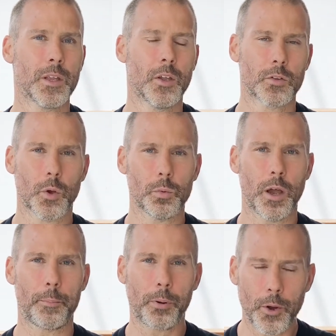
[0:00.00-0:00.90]
So
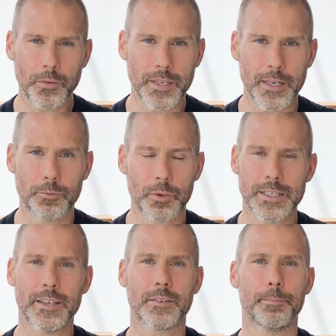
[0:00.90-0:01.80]
a protein
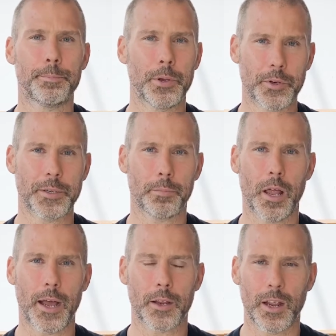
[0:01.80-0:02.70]
really is a building
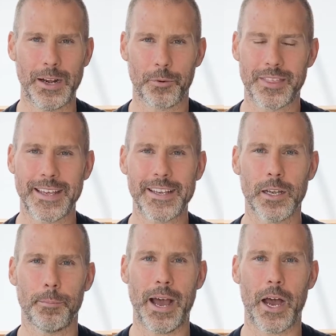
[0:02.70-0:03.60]
block, and we're thinking
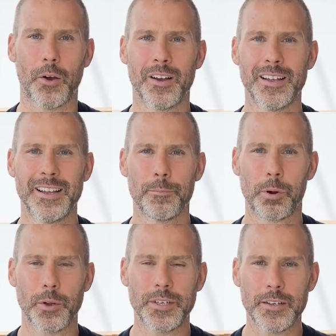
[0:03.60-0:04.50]
about
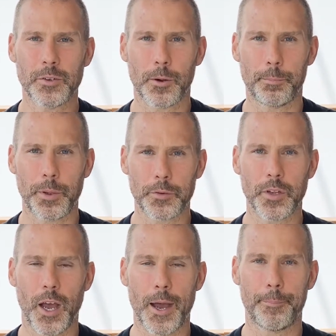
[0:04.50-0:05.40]
proteins are built
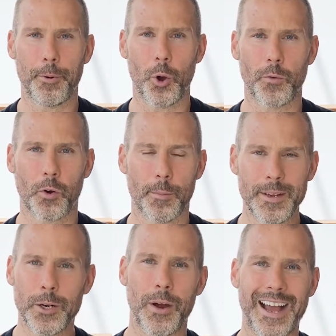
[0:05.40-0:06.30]
up over
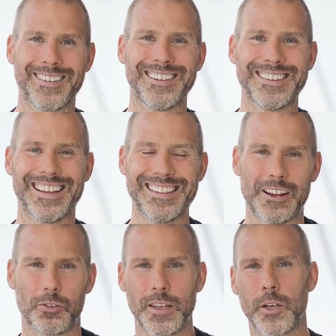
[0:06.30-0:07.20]
amino acids and
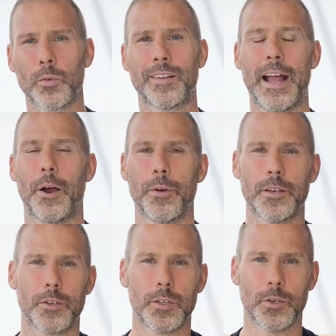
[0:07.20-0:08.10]
they're sequenced out
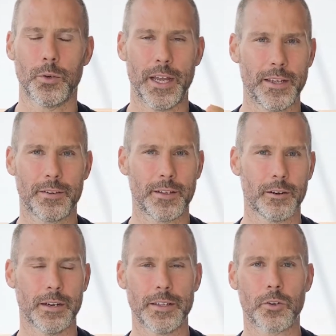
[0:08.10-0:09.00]
into a
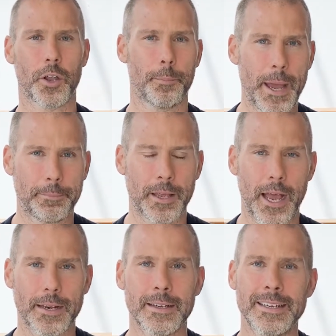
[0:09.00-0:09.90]
series called a
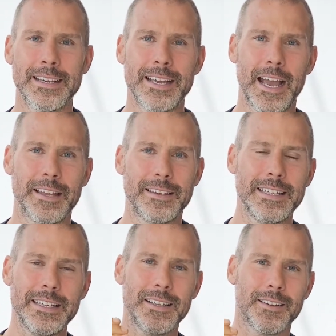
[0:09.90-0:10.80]
peptide. And
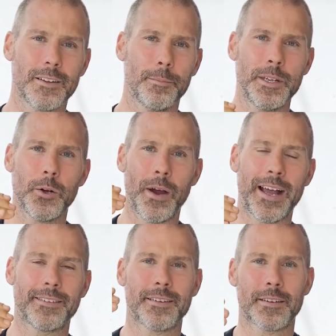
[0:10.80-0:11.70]
these amino
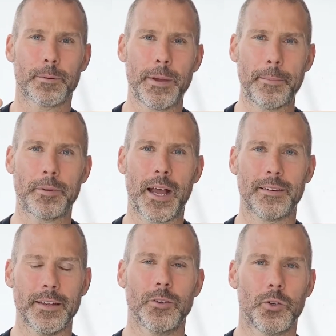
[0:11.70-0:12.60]
acids and
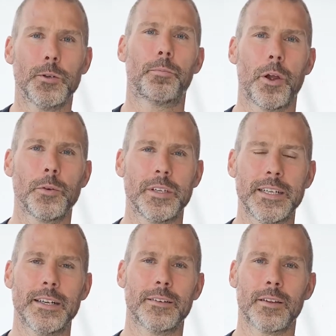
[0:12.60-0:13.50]
peptides into
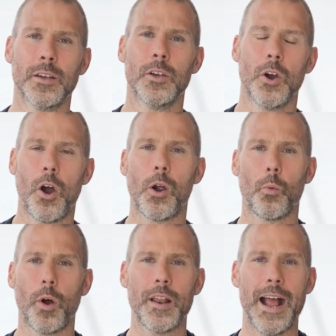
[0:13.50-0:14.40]
proteins are
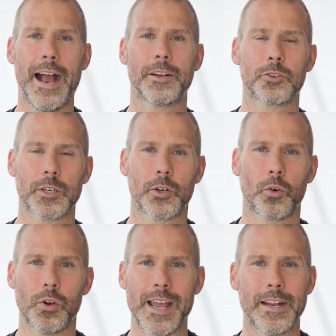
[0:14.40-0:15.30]
what actually
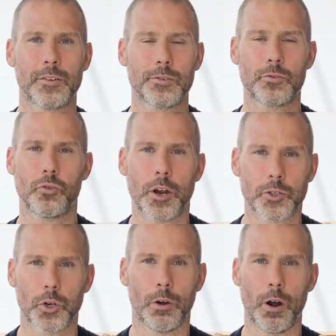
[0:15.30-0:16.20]
creates
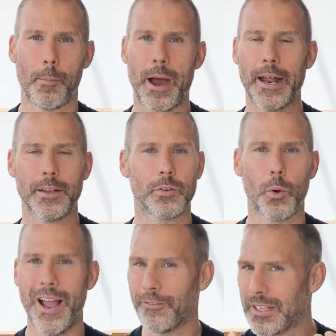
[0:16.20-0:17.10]
structure in our body.
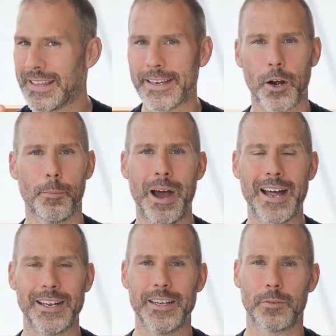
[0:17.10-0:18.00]
So everything in our
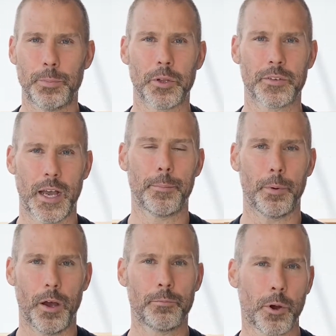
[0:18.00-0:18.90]
body is built
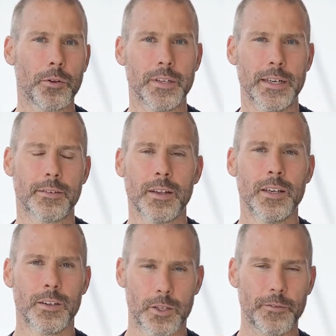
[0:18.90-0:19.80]
up of proteins.
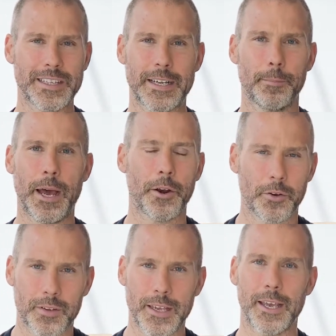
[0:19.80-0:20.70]
So if you think about
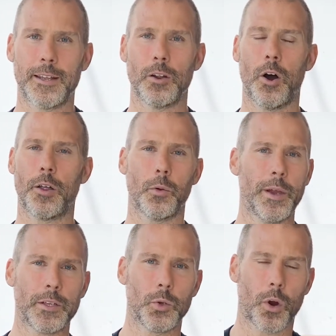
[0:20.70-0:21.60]
our skin all the
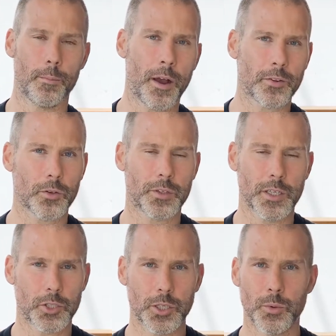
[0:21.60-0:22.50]
way to our muscle
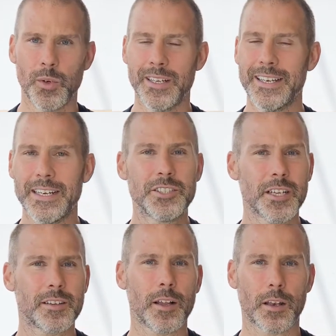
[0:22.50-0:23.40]
tissue, it's
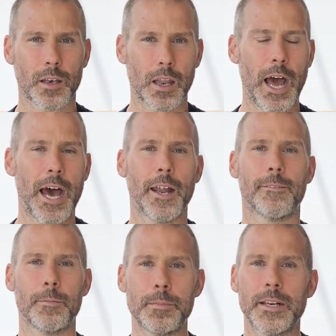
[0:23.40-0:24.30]
just a lot
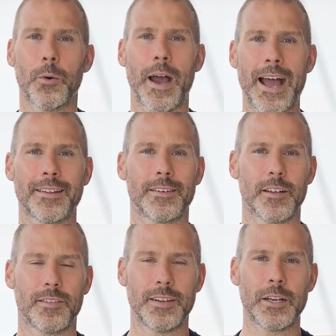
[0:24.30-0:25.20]
of amino
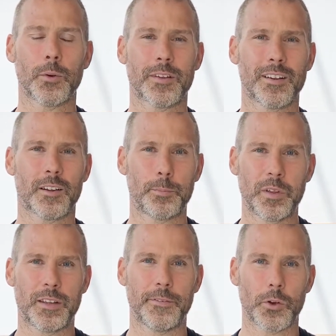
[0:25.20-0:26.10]
acids sequenced in a
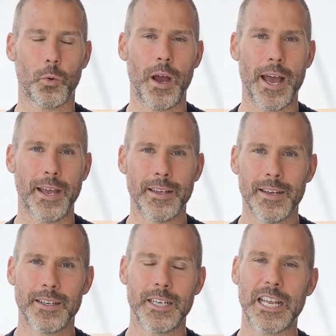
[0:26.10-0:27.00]
specific way
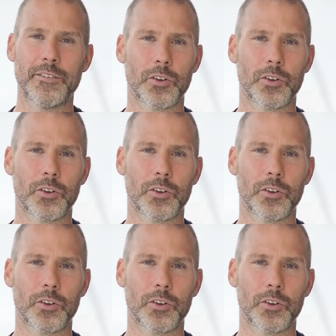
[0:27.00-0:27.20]
to give it a